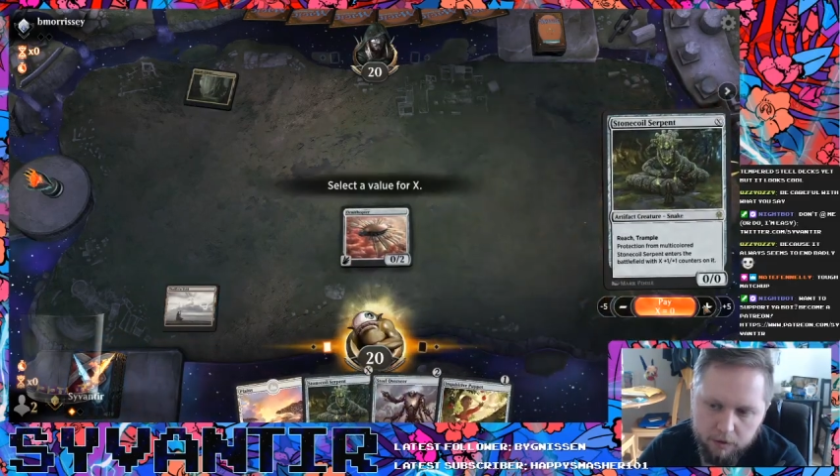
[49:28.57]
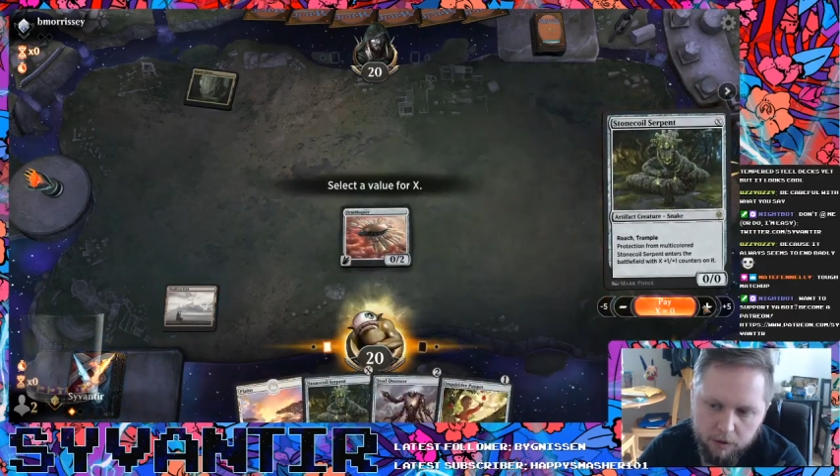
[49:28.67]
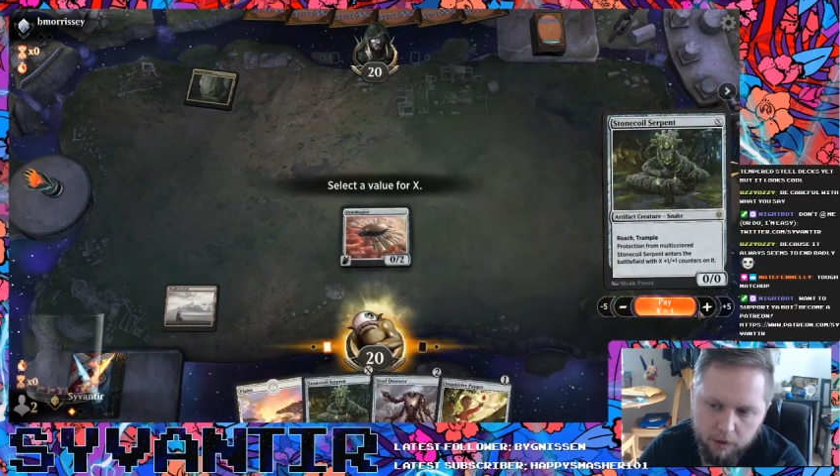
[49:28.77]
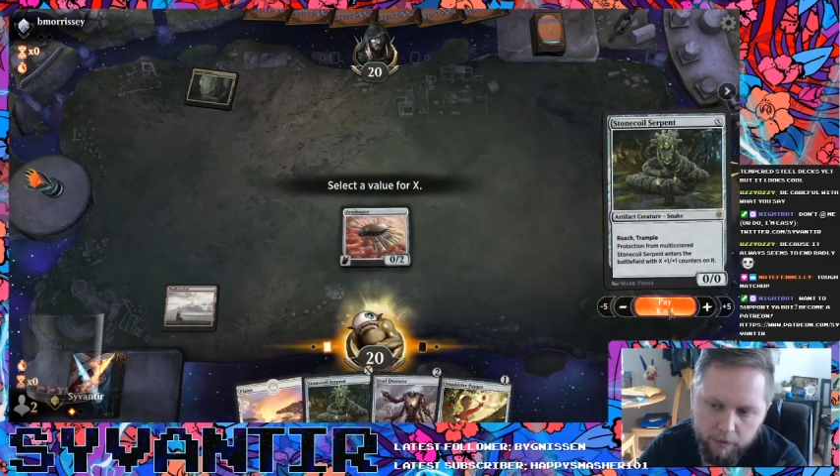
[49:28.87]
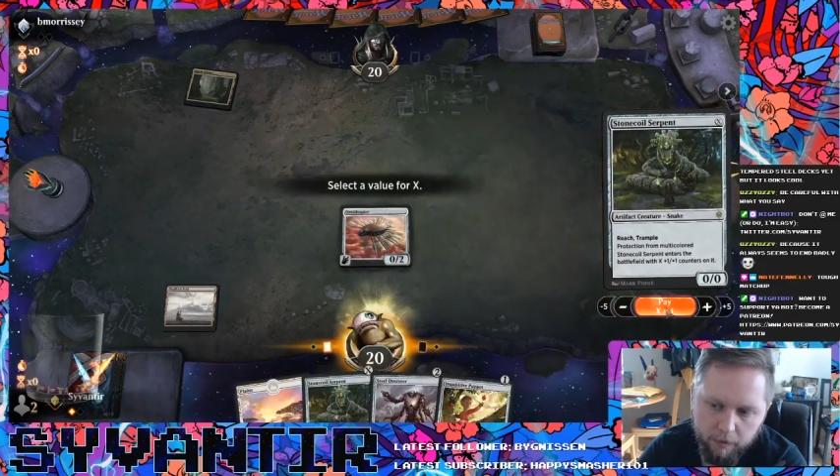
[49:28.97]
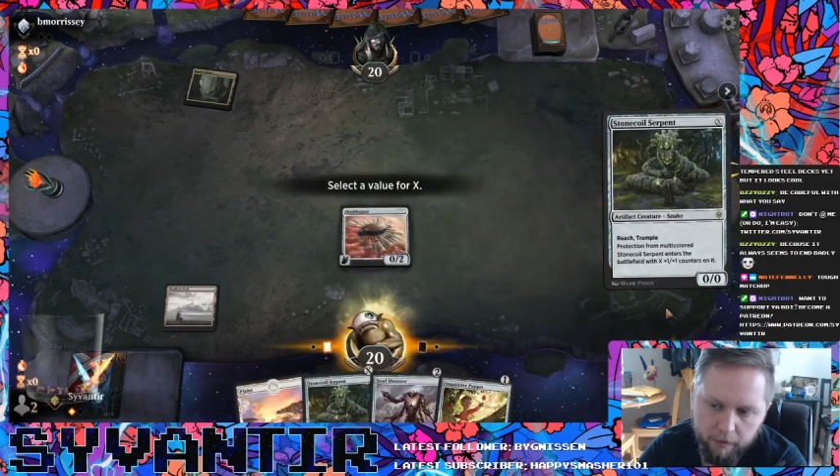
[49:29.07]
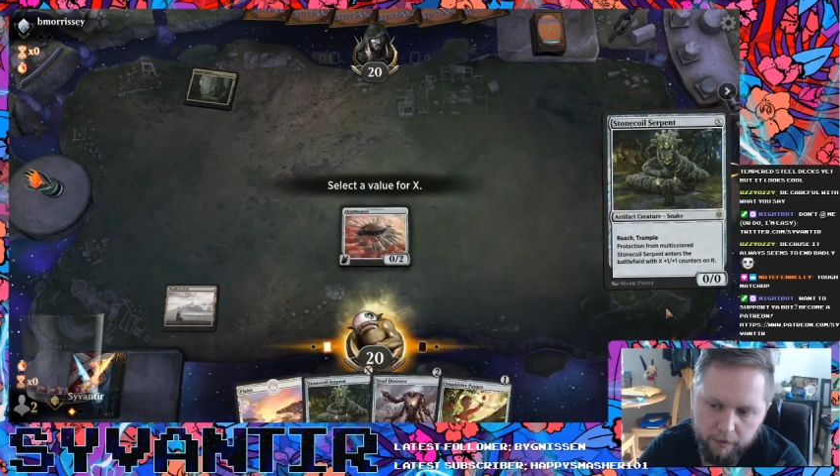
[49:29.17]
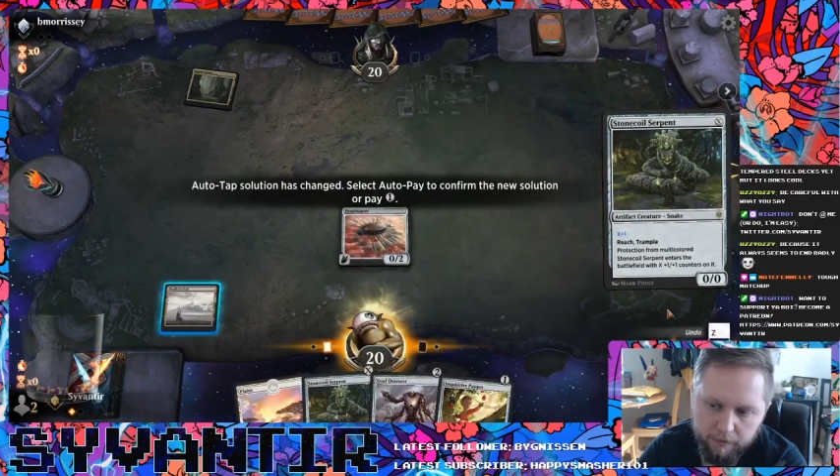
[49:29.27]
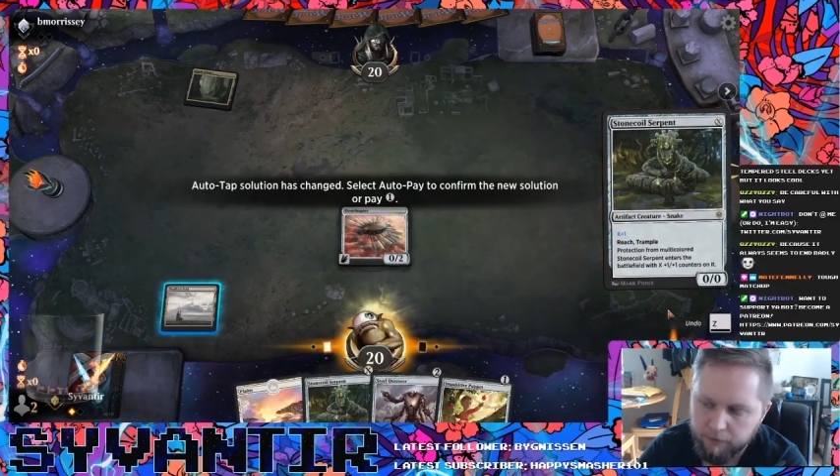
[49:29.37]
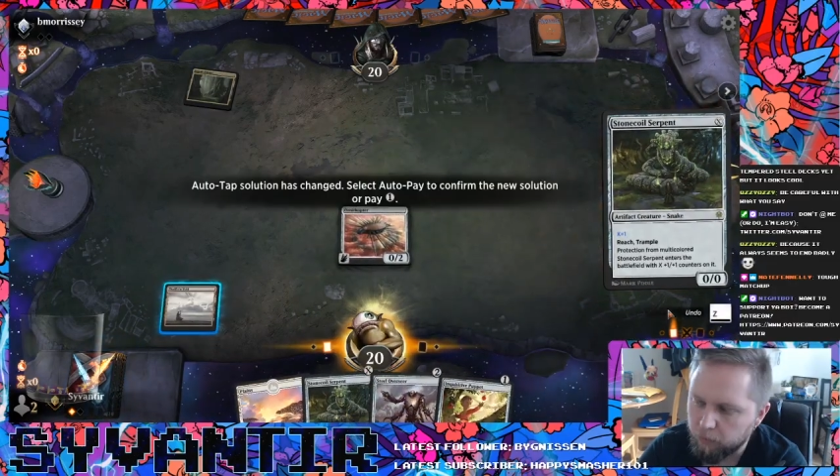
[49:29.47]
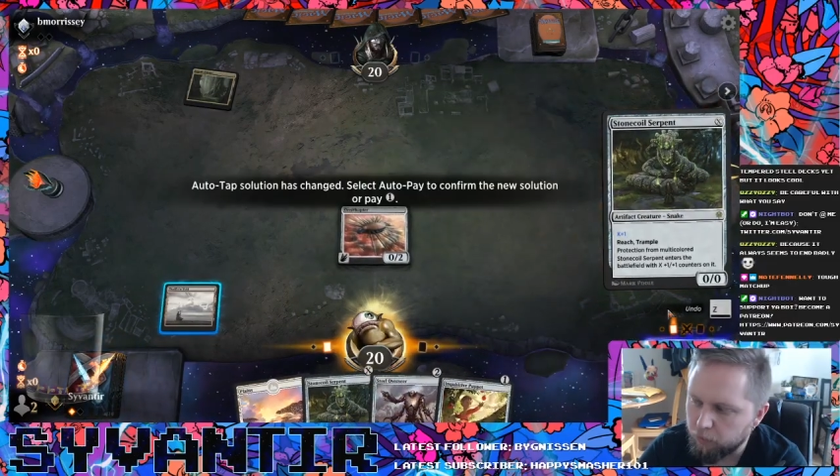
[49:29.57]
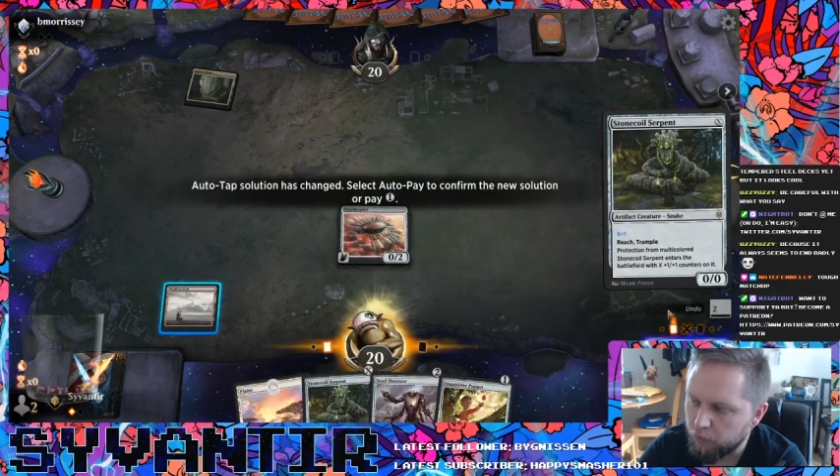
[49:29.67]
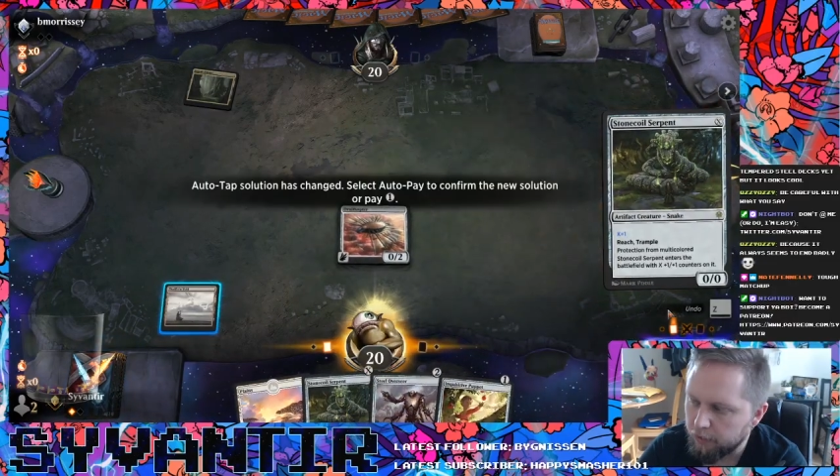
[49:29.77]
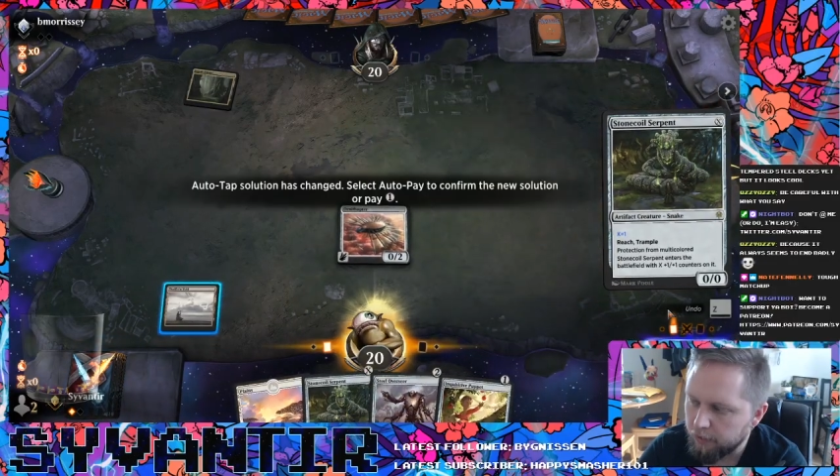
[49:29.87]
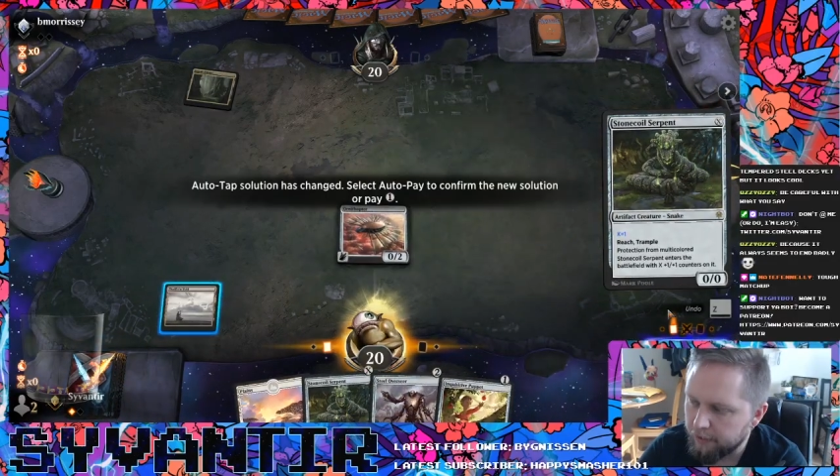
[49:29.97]
Stonecoil for
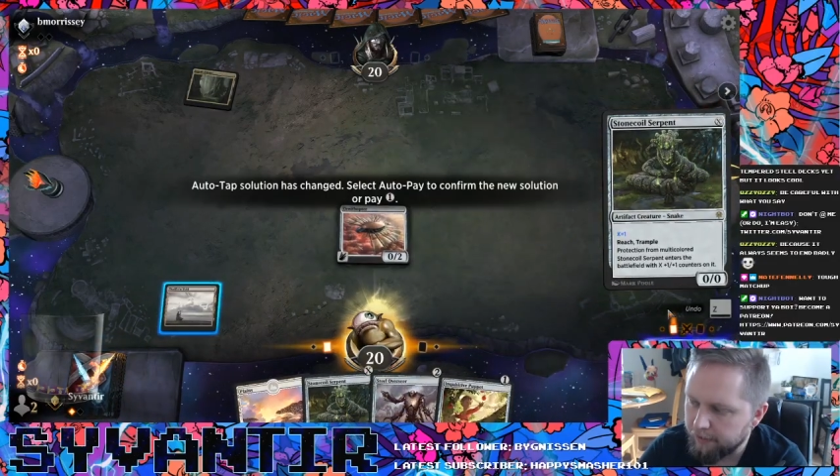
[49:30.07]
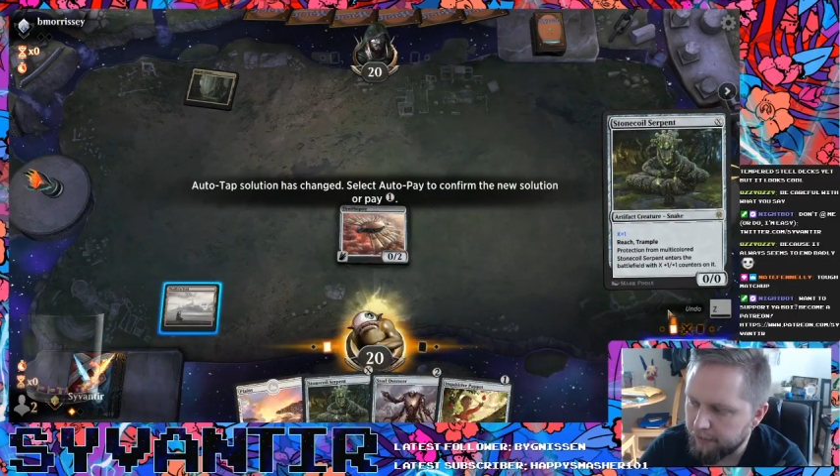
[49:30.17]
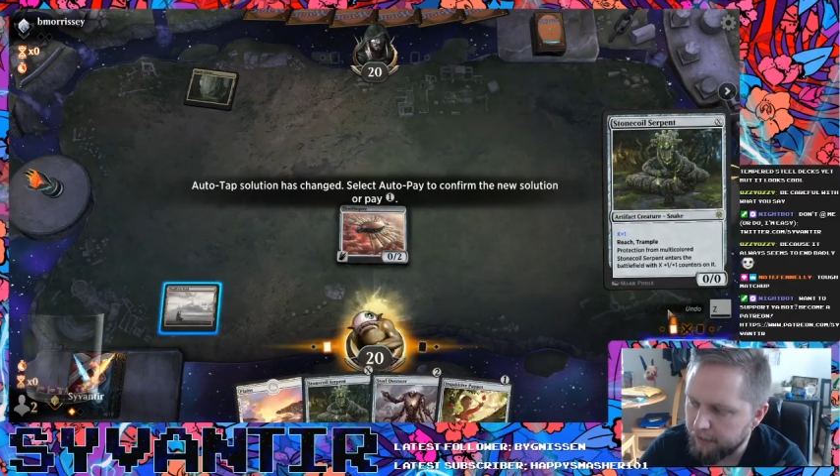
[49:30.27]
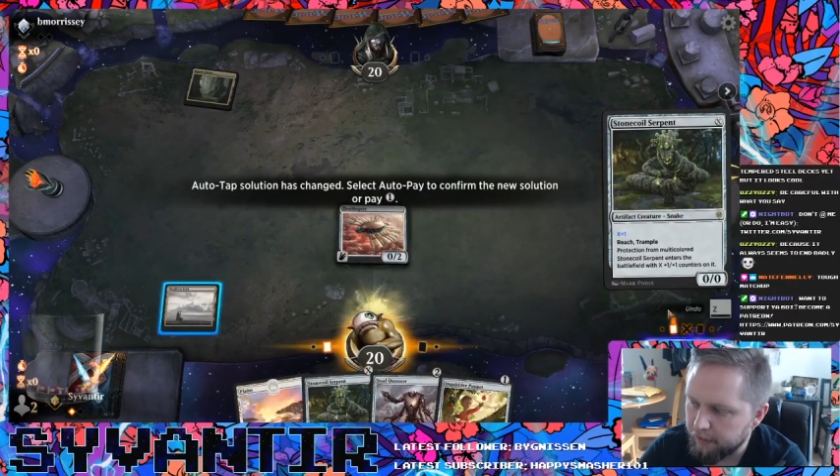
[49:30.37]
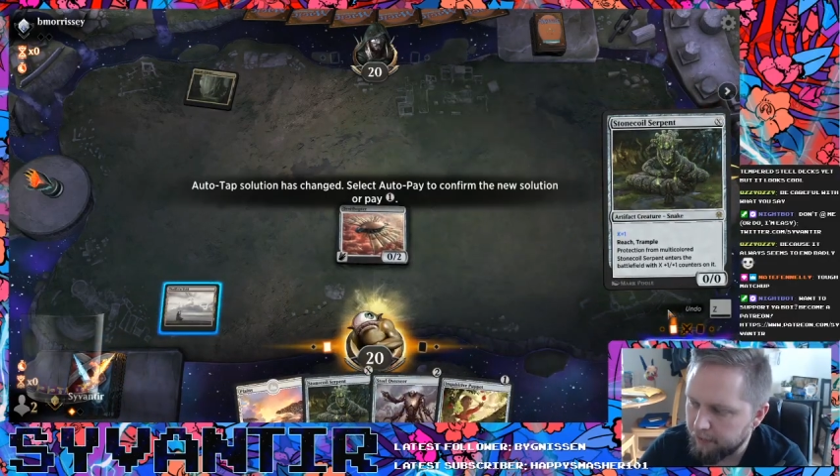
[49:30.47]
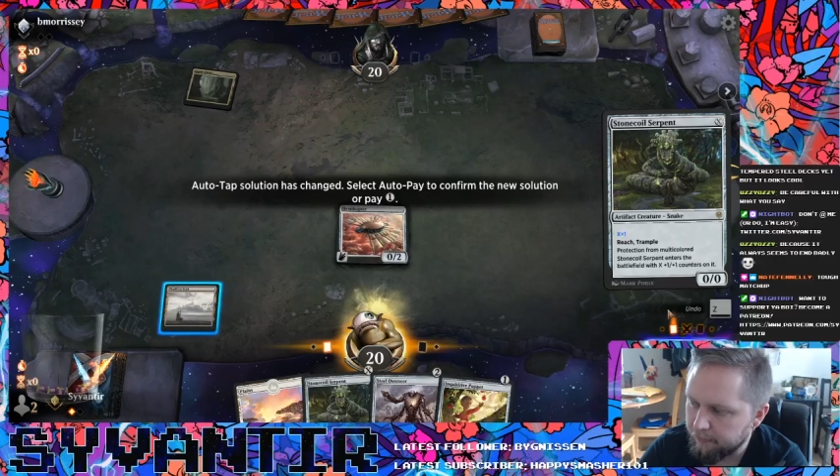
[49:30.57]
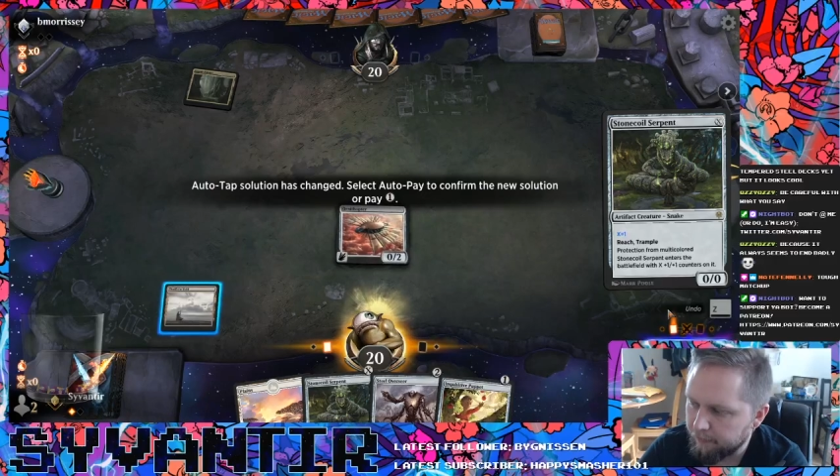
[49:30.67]
1, I think.